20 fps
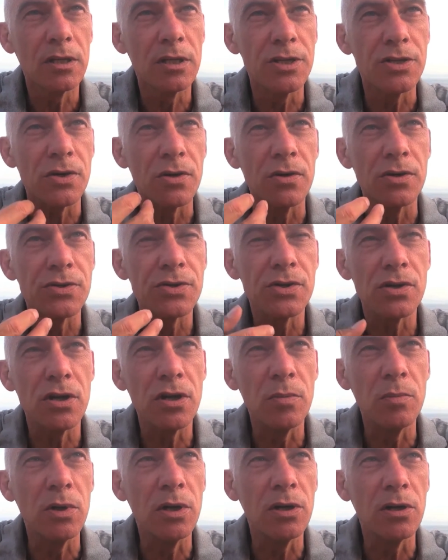
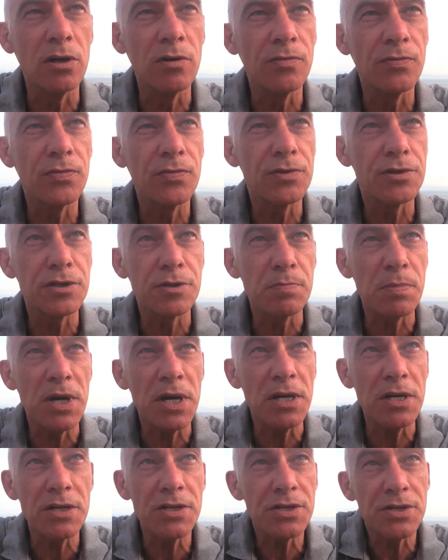ensemble of
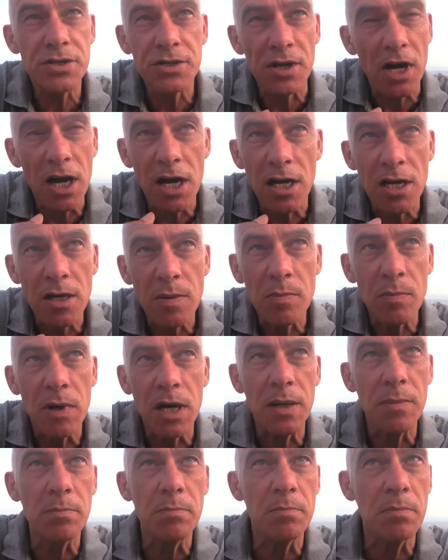space, time
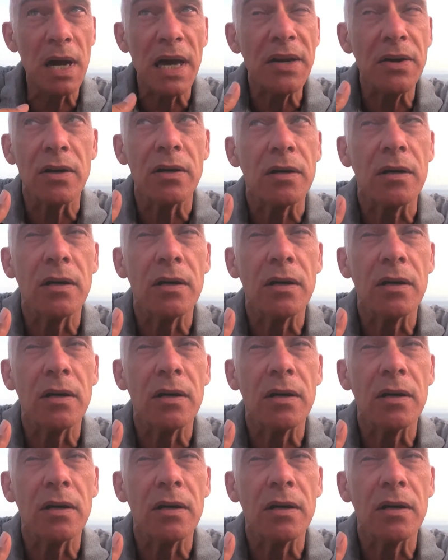and matter.